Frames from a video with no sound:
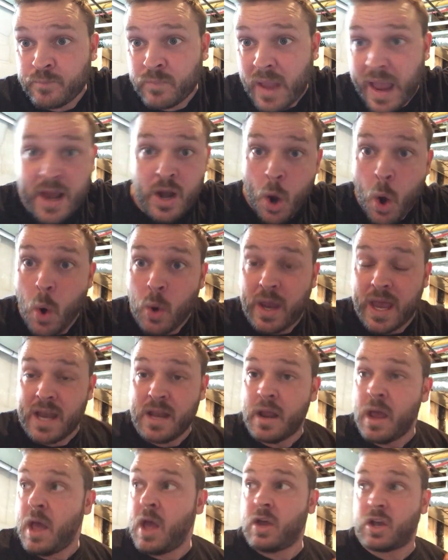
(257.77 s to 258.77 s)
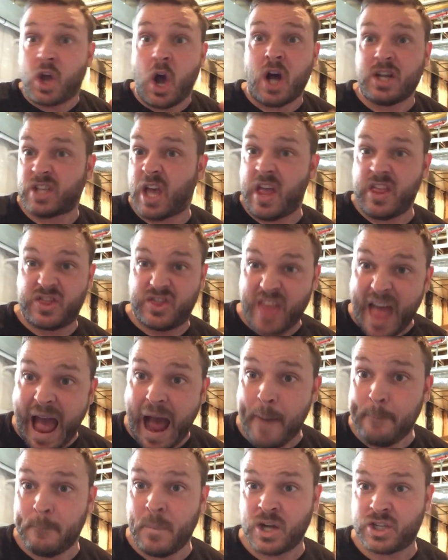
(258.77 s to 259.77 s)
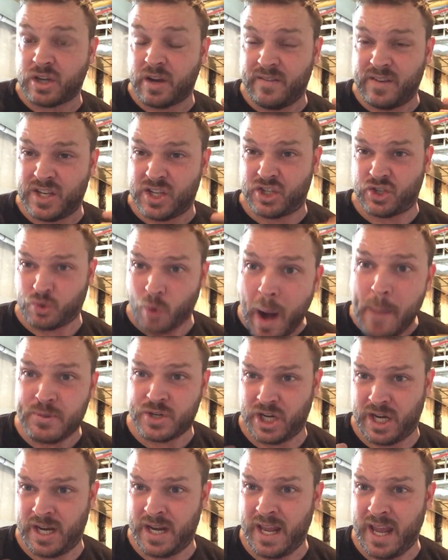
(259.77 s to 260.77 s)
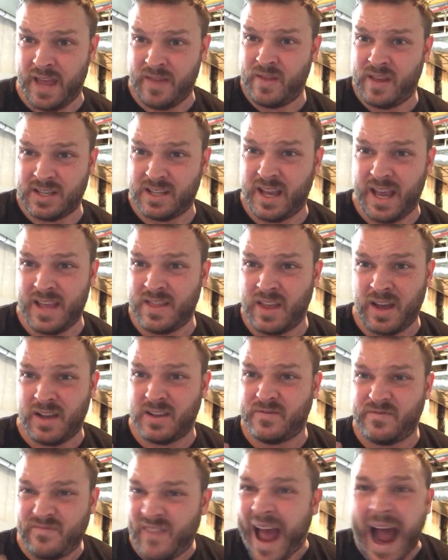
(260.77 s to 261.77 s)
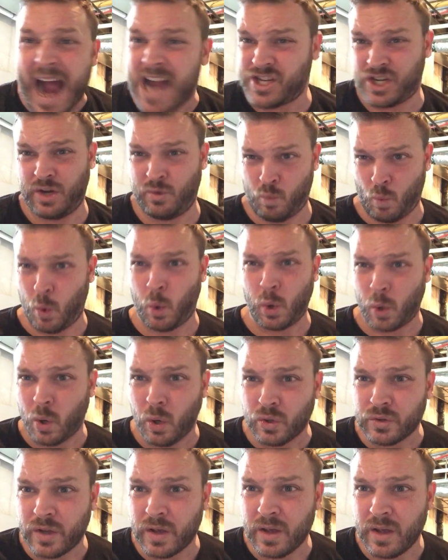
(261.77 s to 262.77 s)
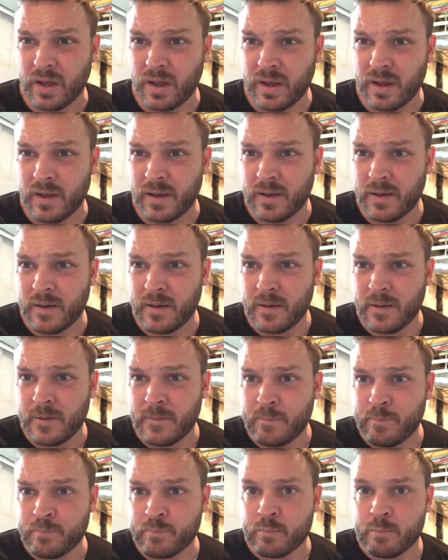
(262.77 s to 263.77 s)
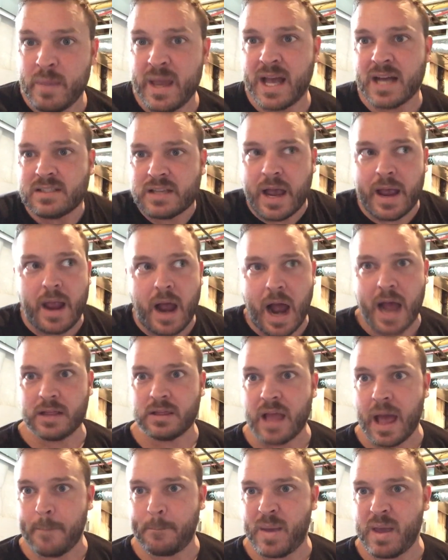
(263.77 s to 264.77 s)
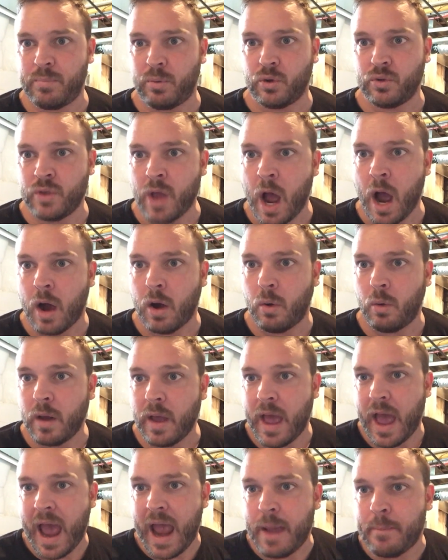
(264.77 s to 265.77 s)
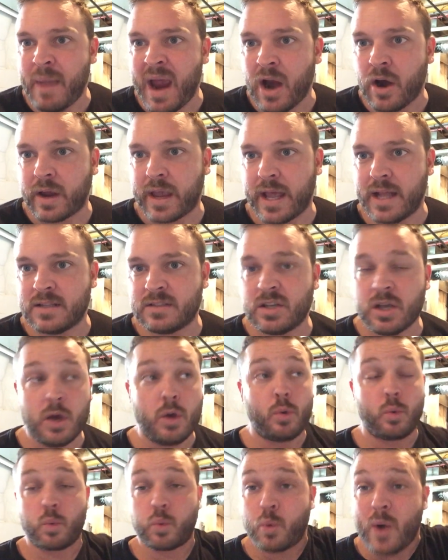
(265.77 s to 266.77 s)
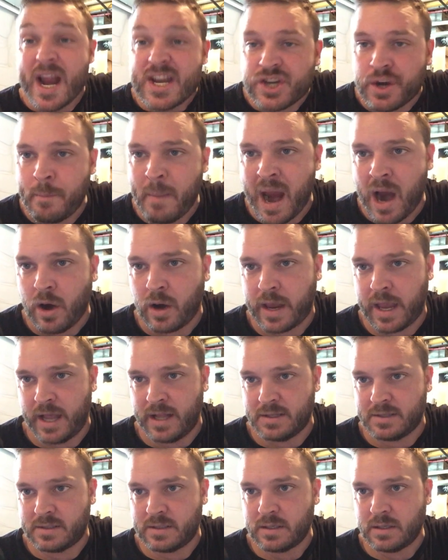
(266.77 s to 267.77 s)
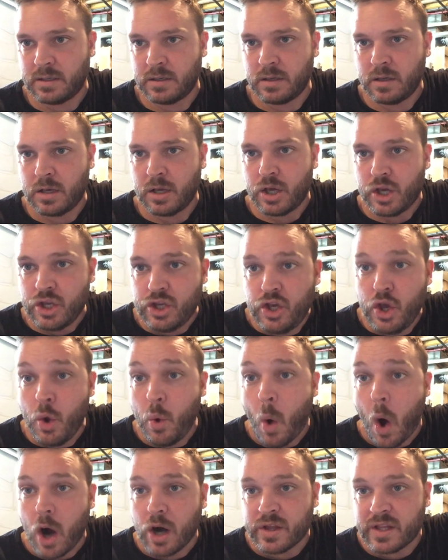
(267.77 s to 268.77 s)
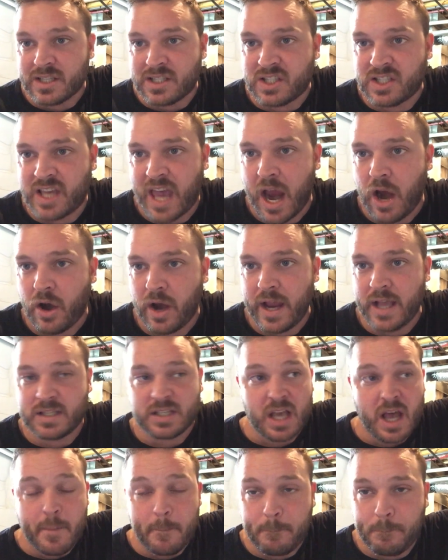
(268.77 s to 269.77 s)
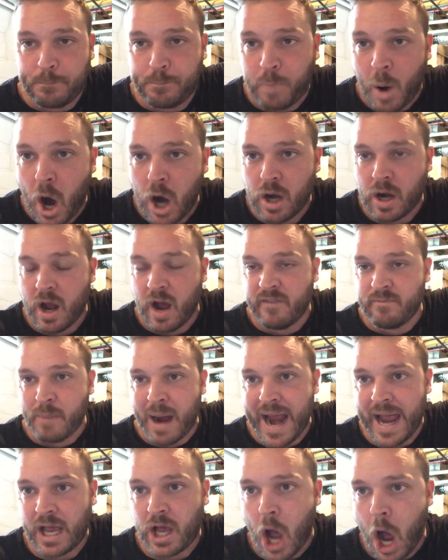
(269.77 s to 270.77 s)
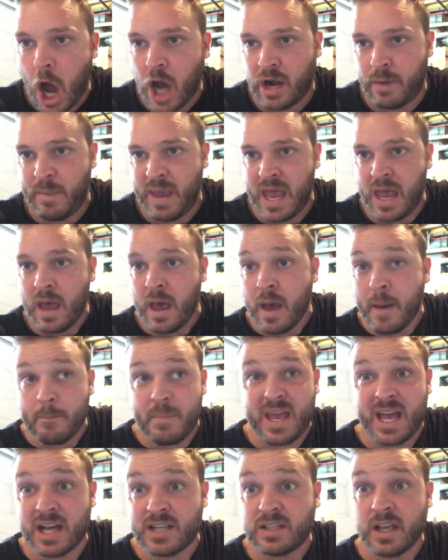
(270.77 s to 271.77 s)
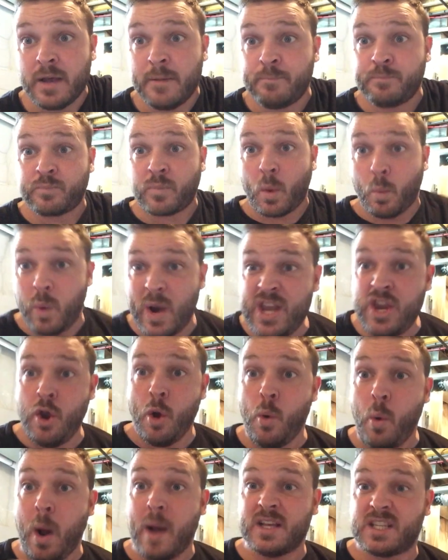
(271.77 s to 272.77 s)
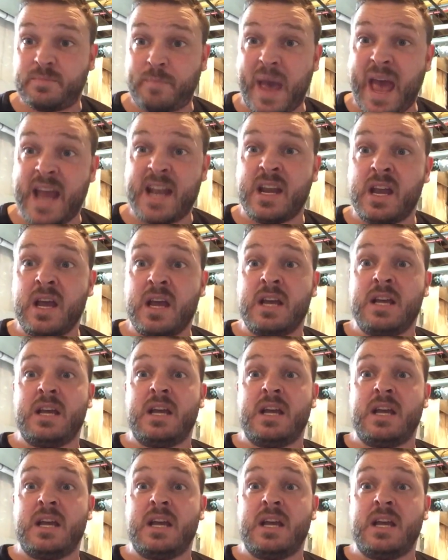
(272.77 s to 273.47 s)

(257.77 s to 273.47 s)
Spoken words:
and who can cause that much of a disruption in the fashion world because I let people know, hey, Americans, rich Americans, you are the scariest part of my economy, because when you spend